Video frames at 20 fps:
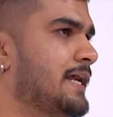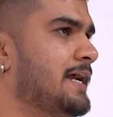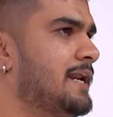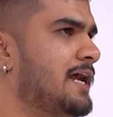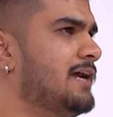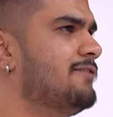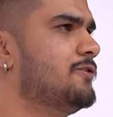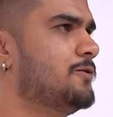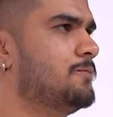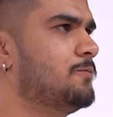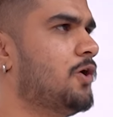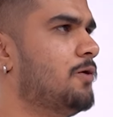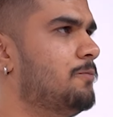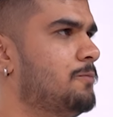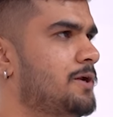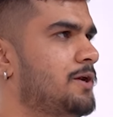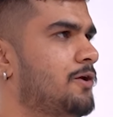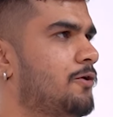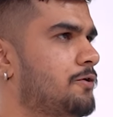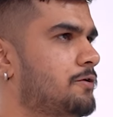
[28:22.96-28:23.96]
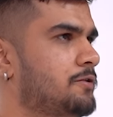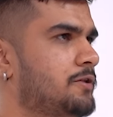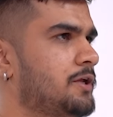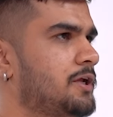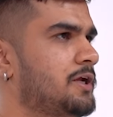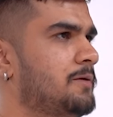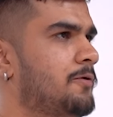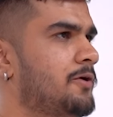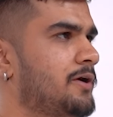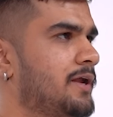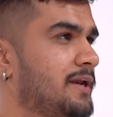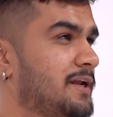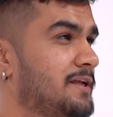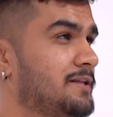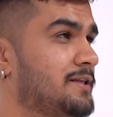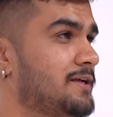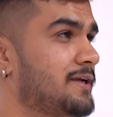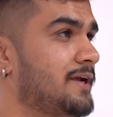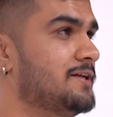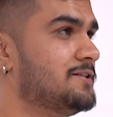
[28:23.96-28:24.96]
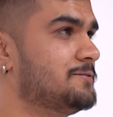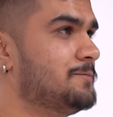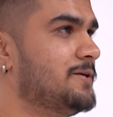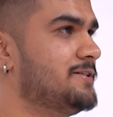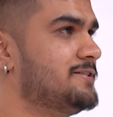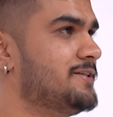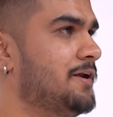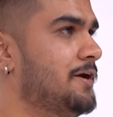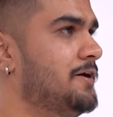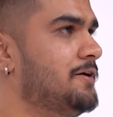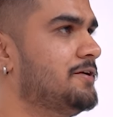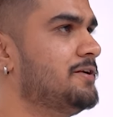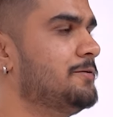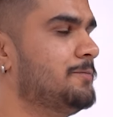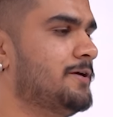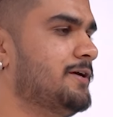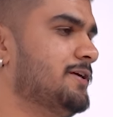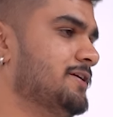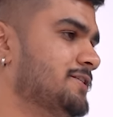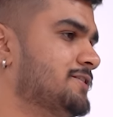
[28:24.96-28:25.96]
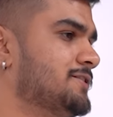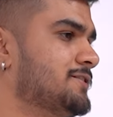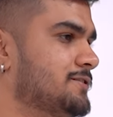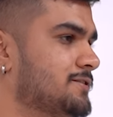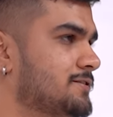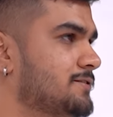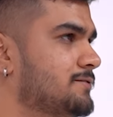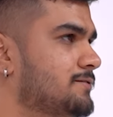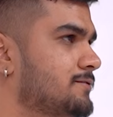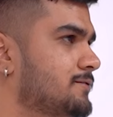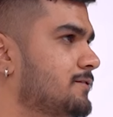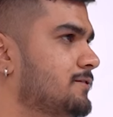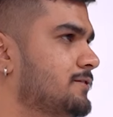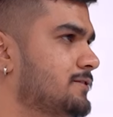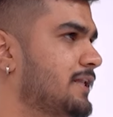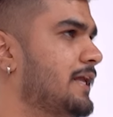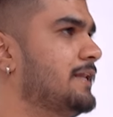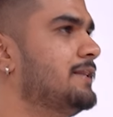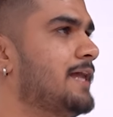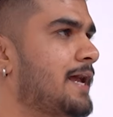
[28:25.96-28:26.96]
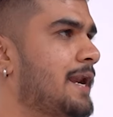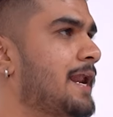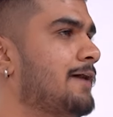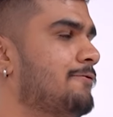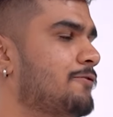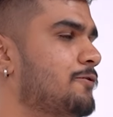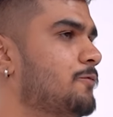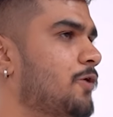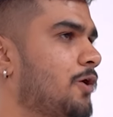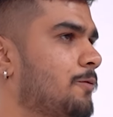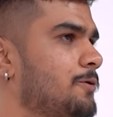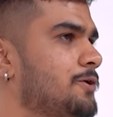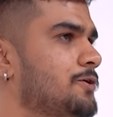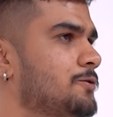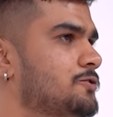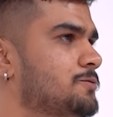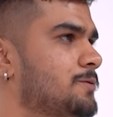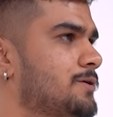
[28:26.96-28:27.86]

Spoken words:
Then I would probably not think about anything as being sanitary, so but yes. Then I would probably use,